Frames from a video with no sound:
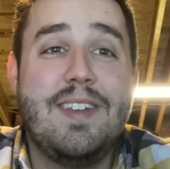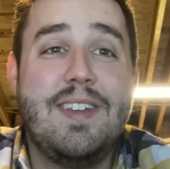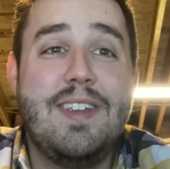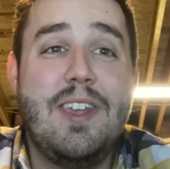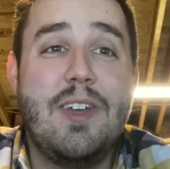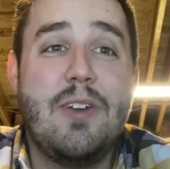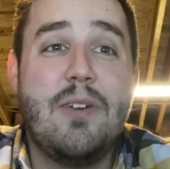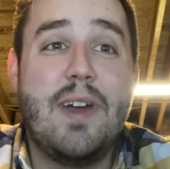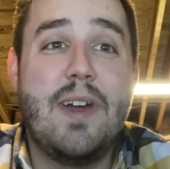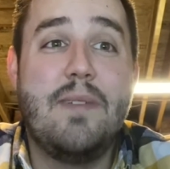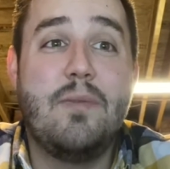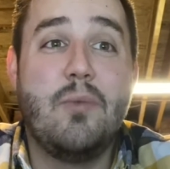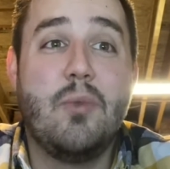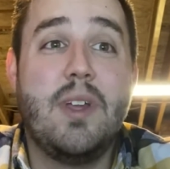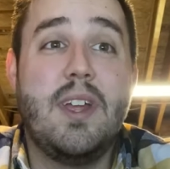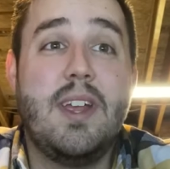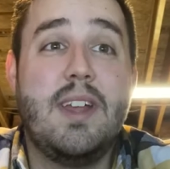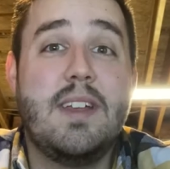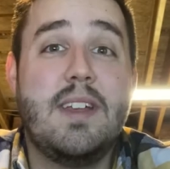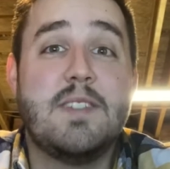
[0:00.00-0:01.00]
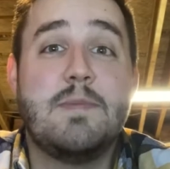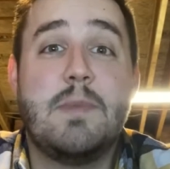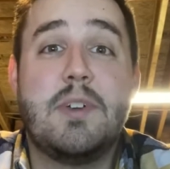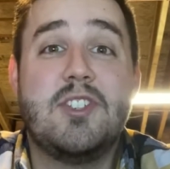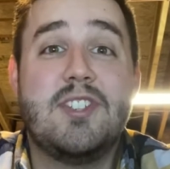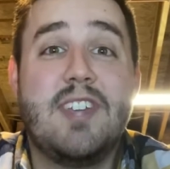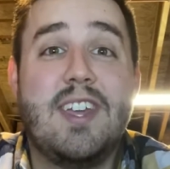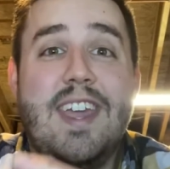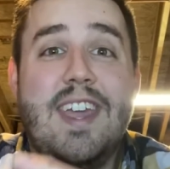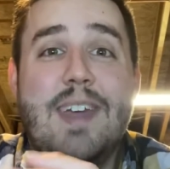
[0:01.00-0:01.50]
I read as much
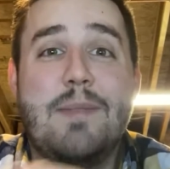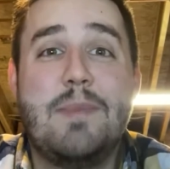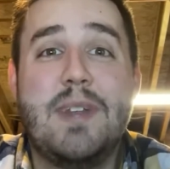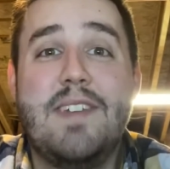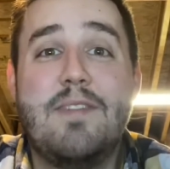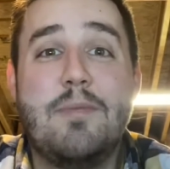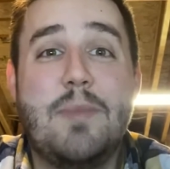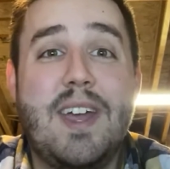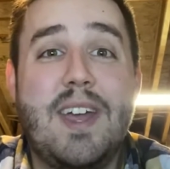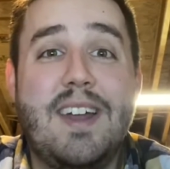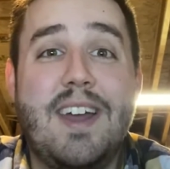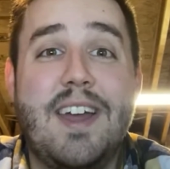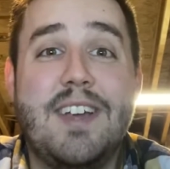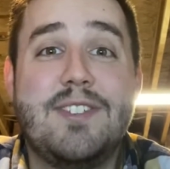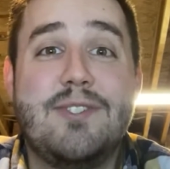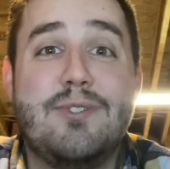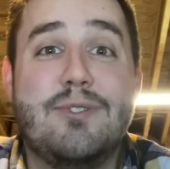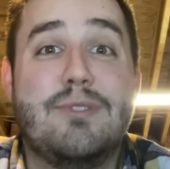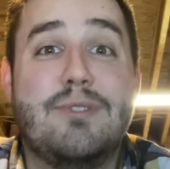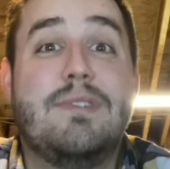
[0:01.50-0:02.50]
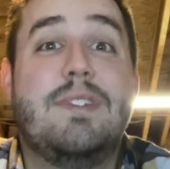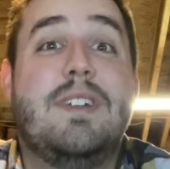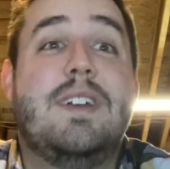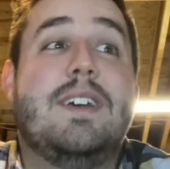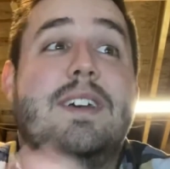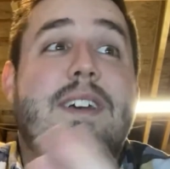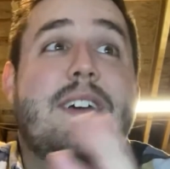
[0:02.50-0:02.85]
as I can, but even back in high school,